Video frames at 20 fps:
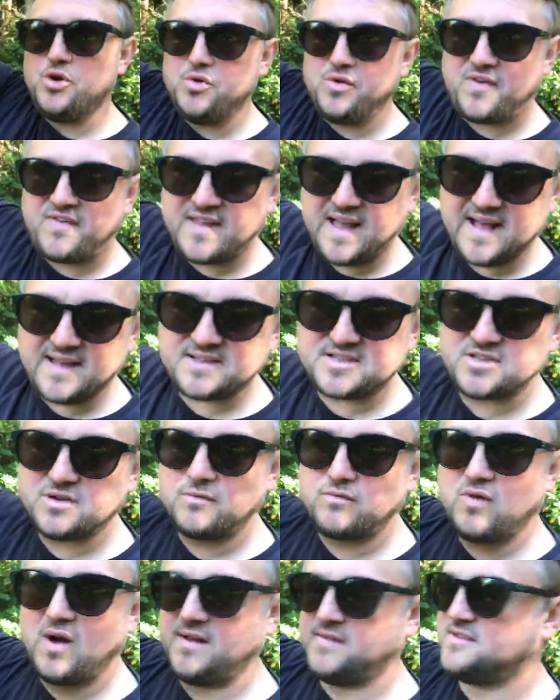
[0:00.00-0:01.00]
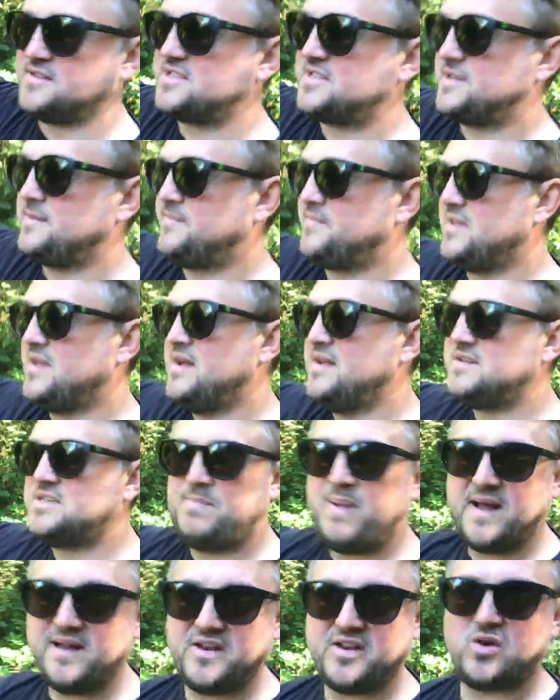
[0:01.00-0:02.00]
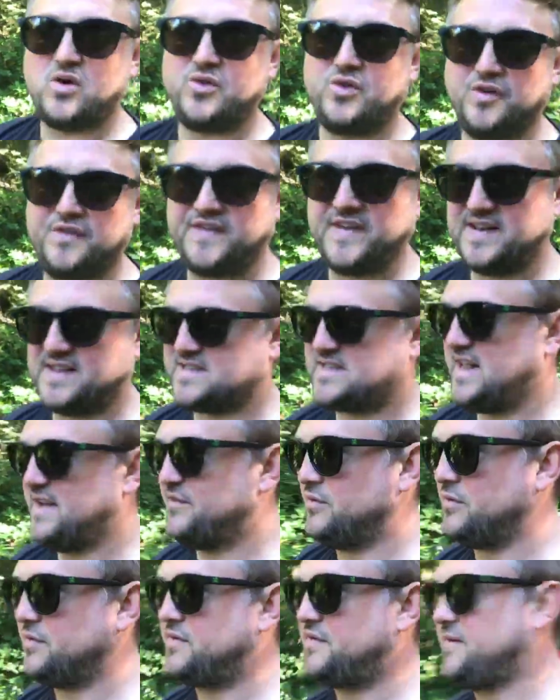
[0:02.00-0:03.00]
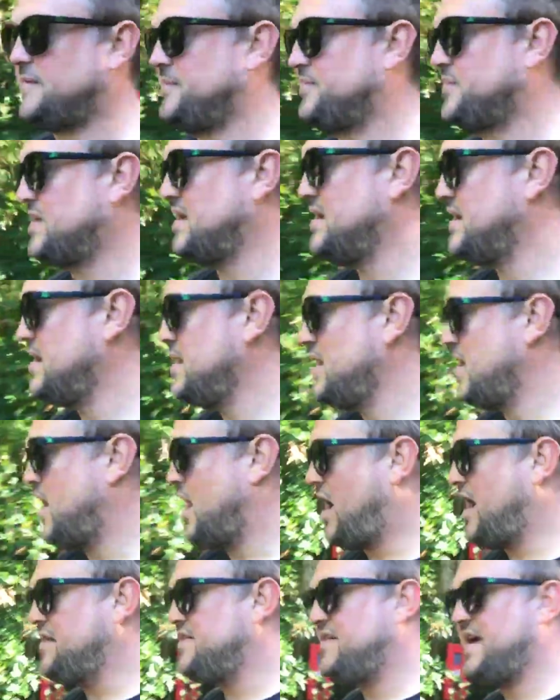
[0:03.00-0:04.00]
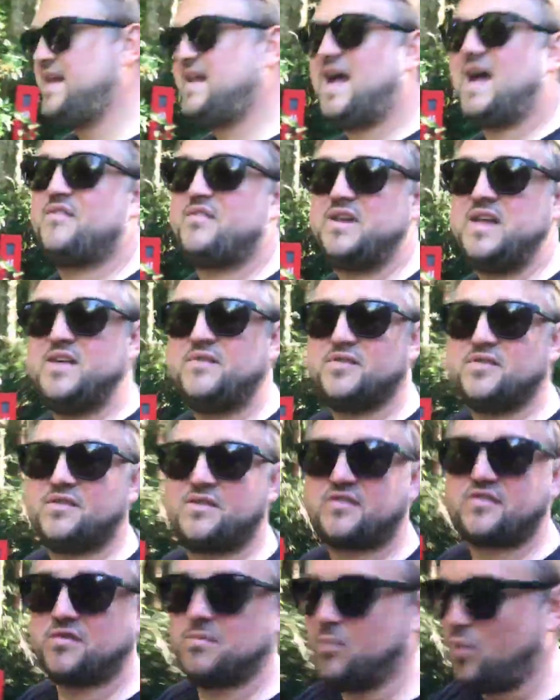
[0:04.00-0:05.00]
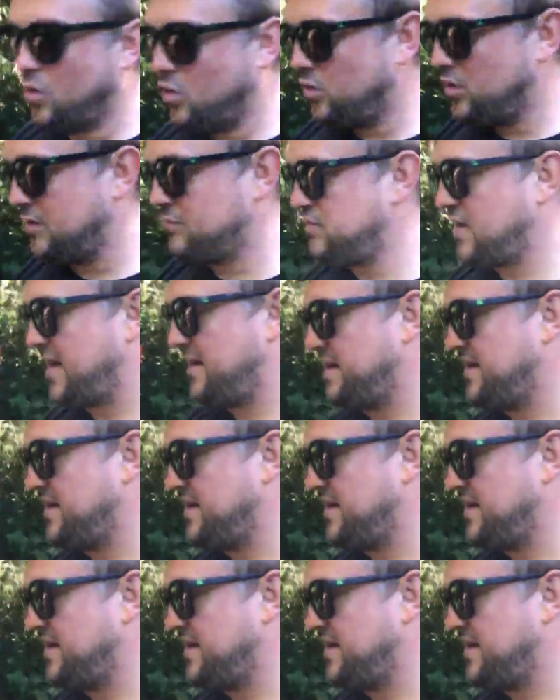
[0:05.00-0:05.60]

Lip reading: sets of runs, depending on your fitness levels. I then have an even smaller run,